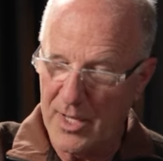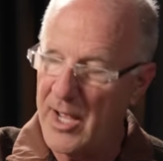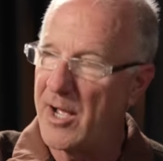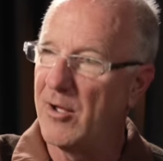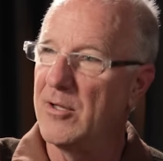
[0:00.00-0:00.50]

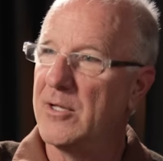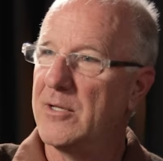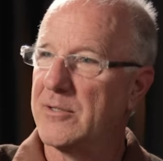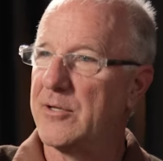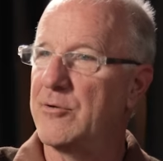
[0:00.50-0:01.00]
now,
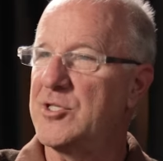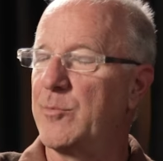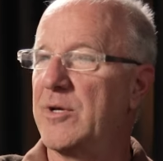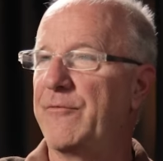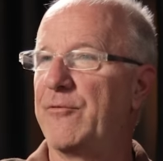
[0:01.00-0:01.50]
they used to
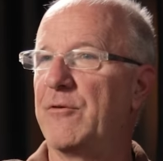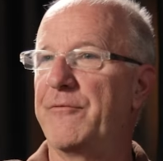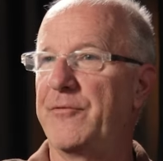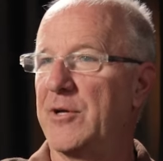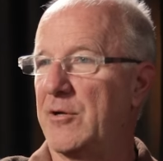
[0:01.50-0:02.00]
be
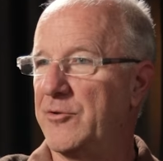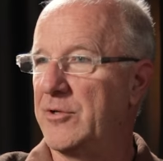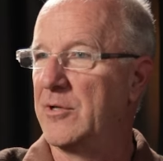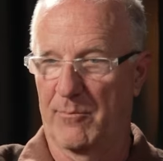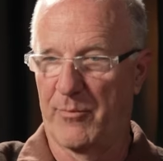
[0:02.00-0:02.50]

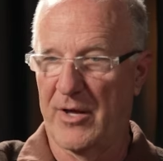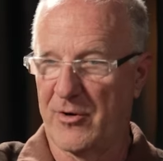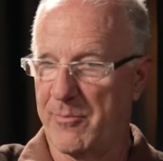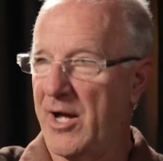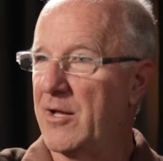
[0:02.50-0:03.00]
fulfilled by
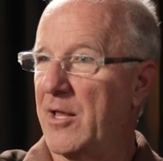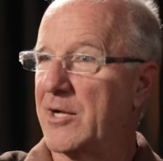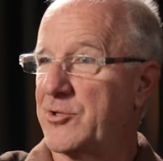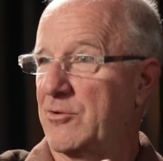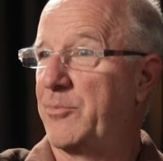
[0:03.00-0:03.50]
their
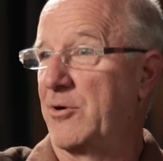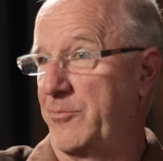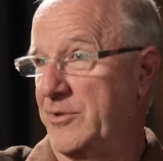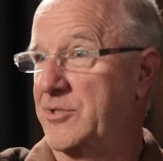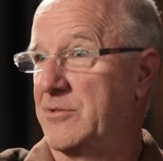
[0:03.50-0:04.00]
biological
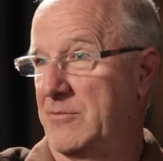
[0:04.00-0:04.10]
purpose,